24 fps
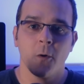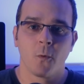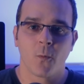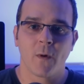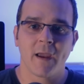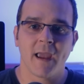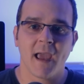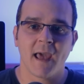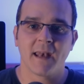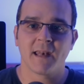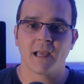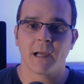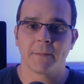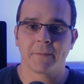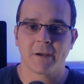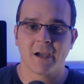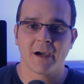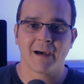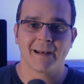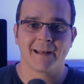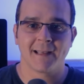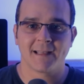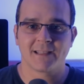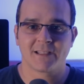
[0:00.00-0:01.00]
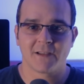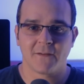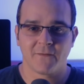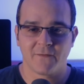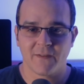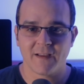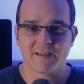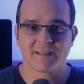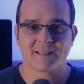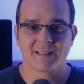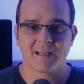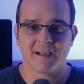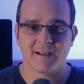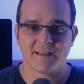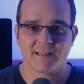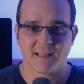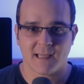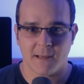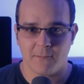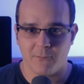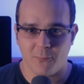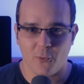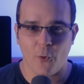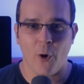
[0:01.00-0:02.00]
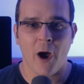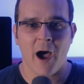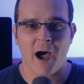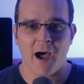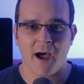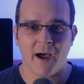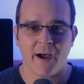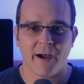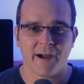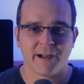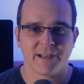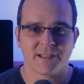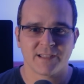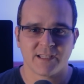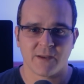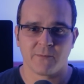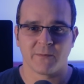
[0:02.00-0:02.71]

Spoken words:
we end up cutting to vistas and bois,